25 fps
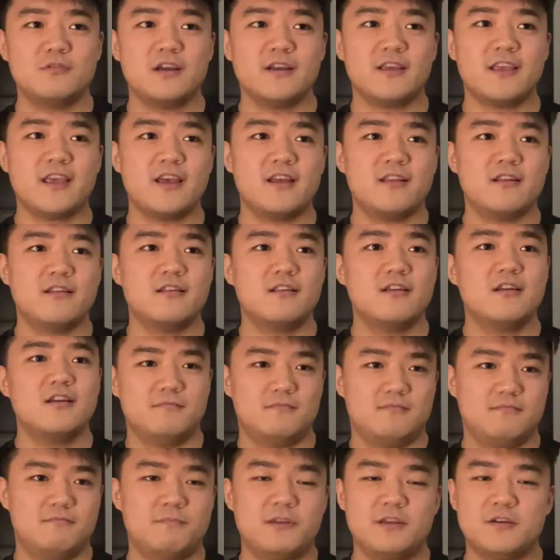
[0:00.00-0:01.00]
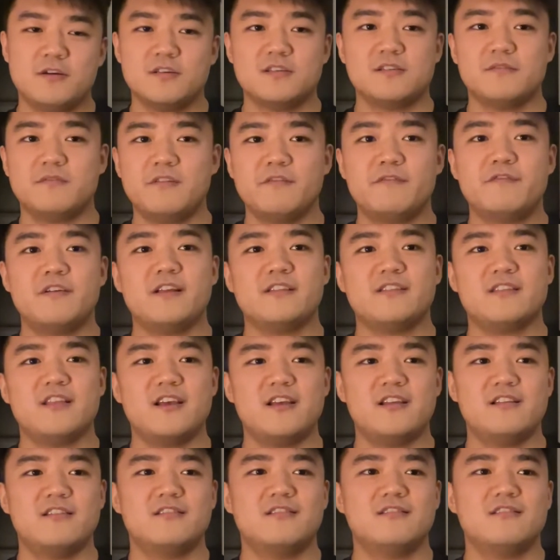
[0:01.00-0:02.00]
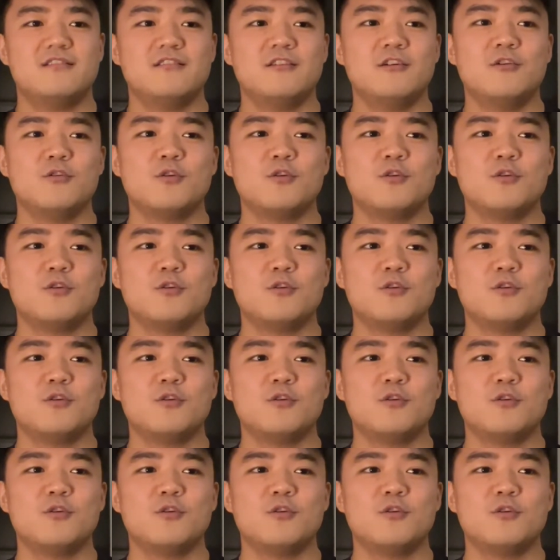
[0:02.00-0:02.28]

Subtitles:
again because of the fact that, you know,